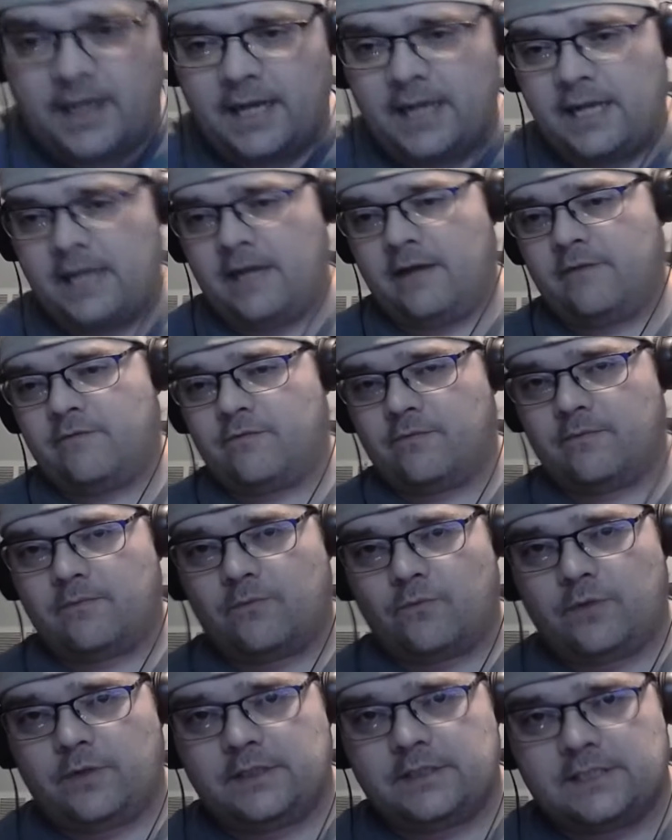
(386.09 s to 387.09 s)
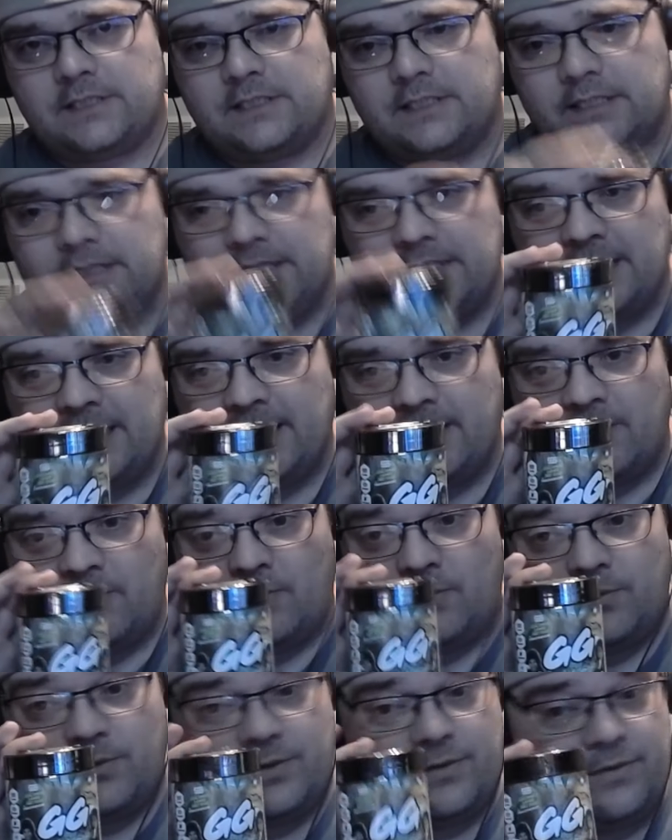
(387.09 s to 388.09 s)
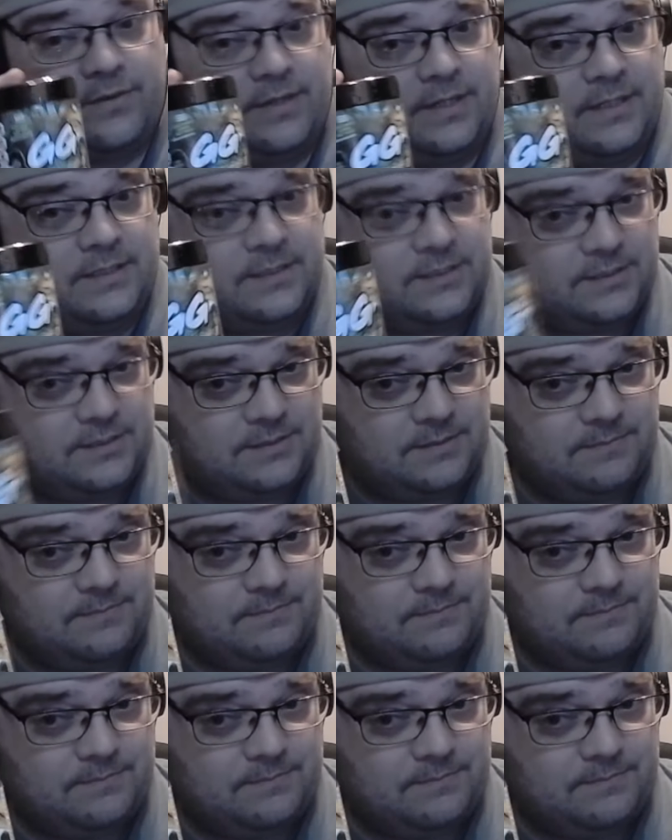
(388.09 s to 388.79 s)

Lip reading: have recently gotten a hold of this.